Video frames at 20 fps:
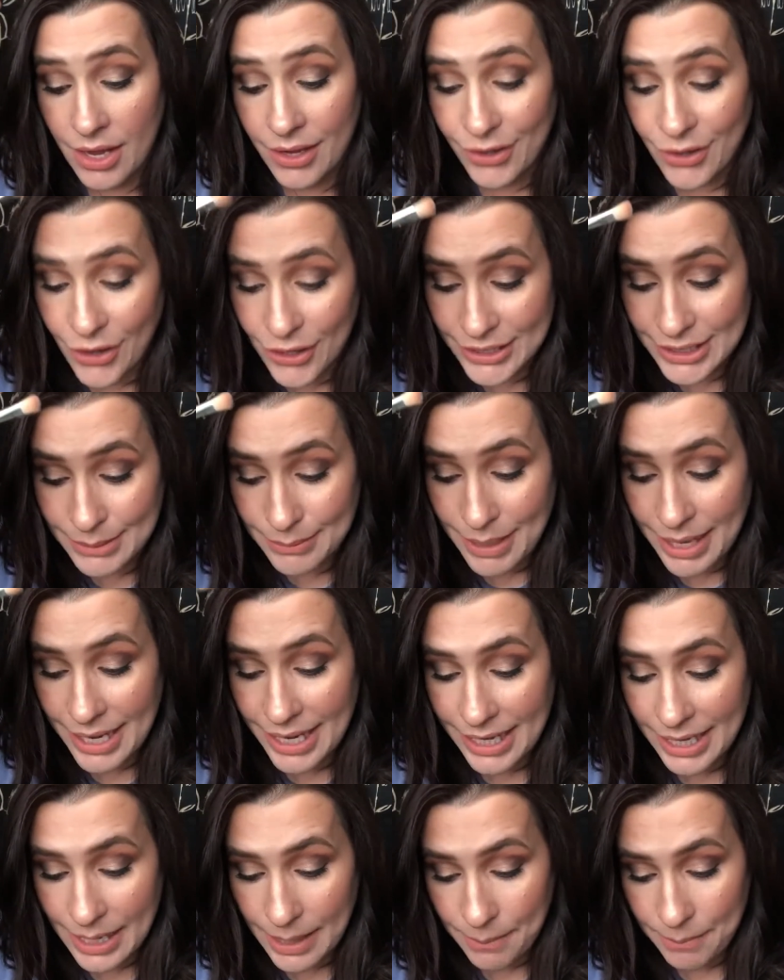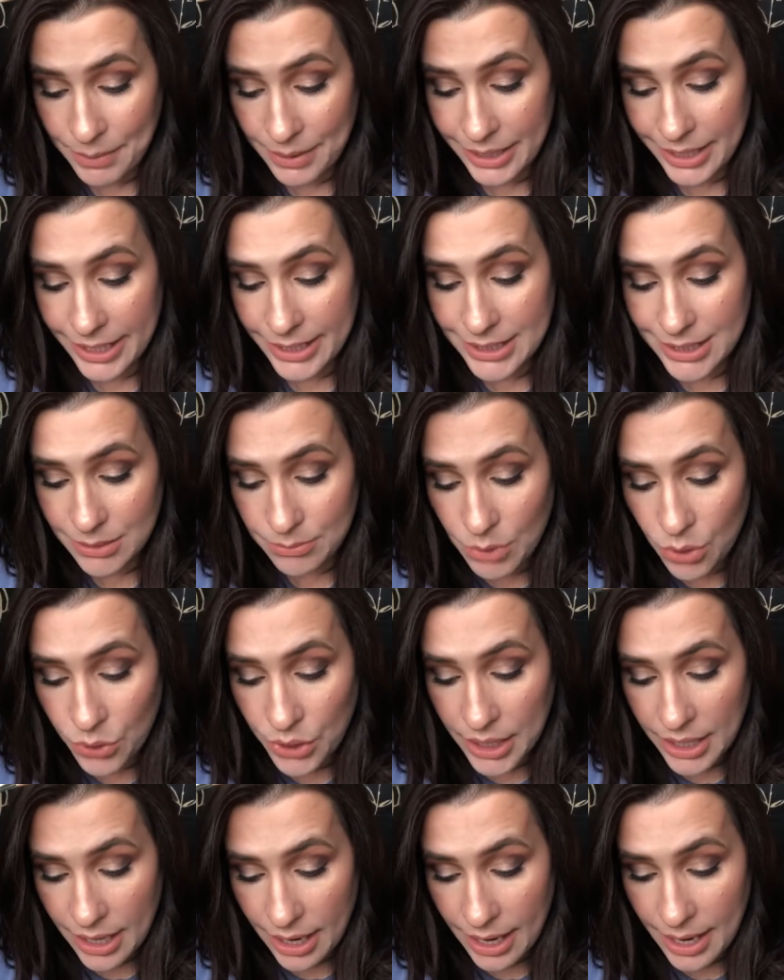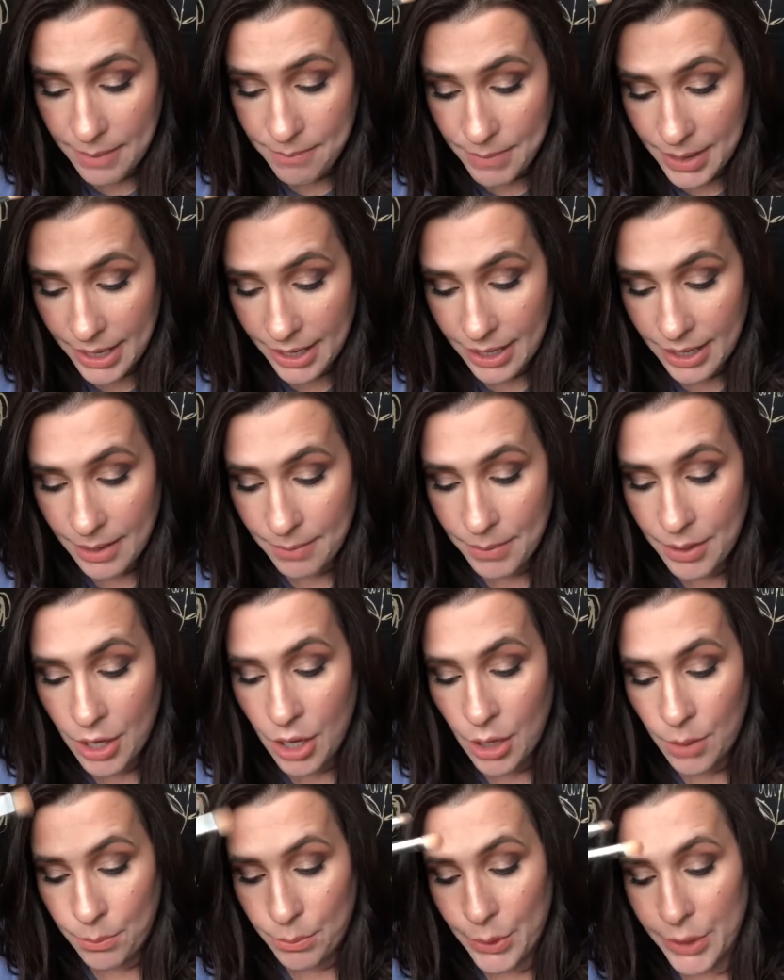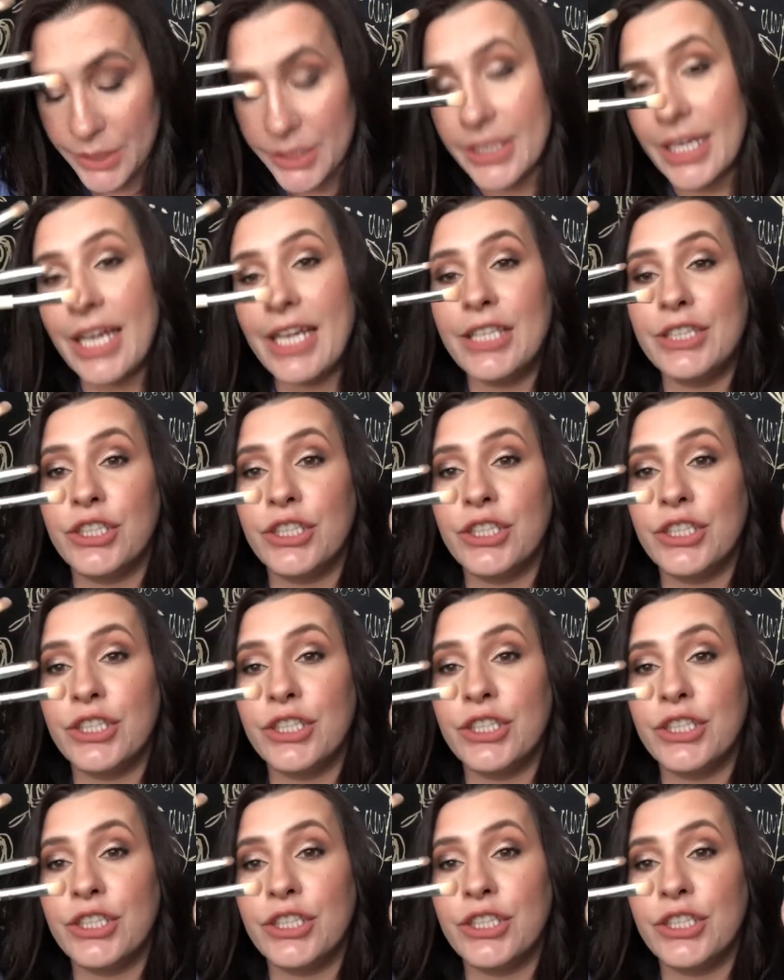cosmetic company, Smoky Eye Makeup brush set.